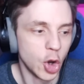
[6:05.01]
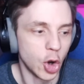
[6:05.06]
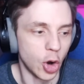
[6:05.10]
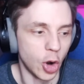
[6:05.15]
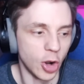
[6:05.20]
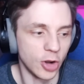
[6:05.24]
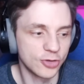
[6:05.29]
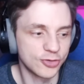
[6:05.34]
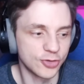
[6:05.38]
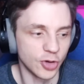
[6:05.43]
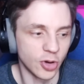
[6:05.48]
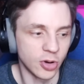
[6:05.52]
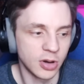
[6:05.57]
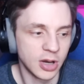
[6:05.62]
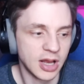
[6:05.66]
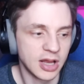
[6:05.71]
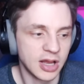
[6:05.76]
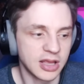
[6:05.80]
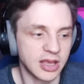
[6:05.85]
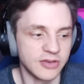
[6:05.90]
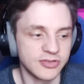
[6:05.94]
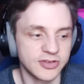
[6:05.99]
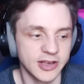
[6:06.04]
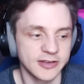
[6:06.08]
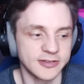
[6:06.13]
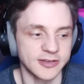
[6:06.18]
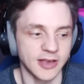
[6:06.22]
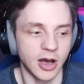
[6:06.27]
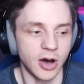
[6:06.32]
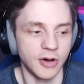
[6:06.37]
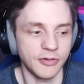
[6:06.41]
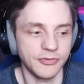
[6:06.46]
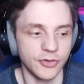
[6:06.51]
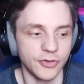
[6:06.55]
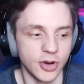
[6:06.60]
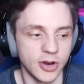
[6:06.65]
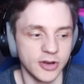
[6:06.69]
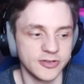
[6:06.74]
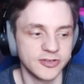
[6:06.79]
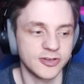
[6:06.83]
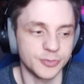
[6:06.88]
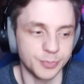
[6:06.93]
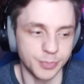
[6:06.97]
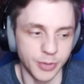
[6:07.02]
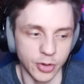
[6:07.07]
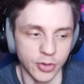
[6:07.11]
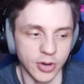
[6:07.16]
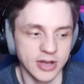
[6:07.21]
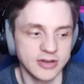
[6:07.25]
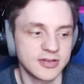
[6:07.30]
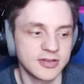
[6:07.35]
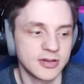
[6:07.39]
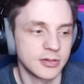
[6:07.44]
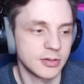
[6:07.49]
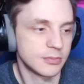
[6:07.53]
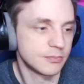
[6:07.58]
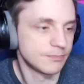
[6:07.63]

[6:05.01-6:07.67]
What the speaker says: Also gives us our first spirit